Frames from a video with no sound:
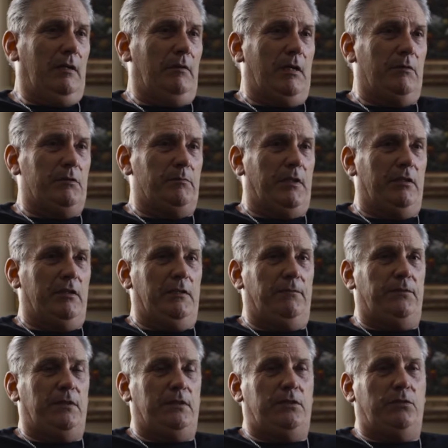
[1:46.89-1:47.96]
I was married
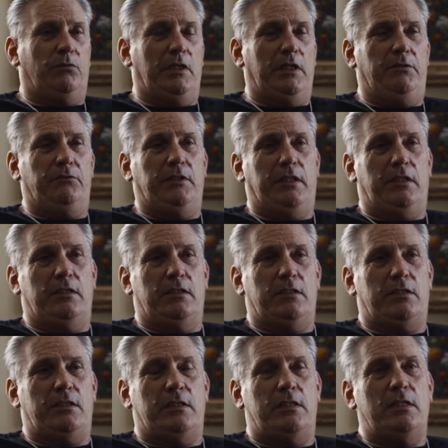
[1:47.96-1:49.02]
for 23
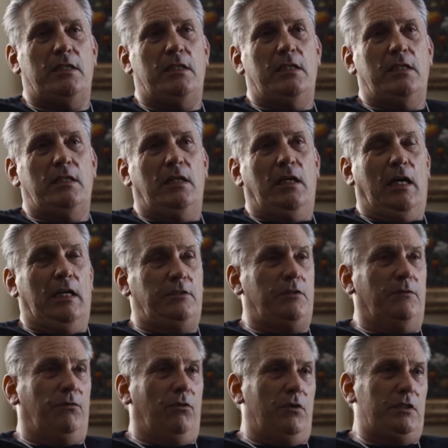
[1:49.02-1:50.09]
years, and I was
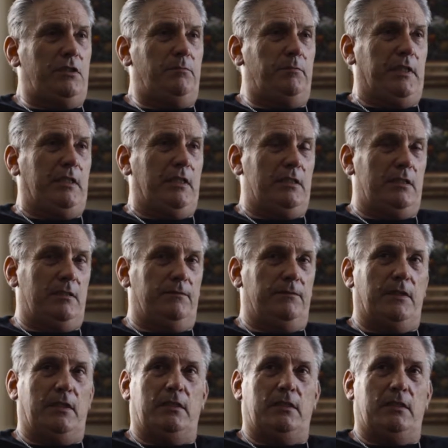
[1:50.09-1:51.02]
divorced because of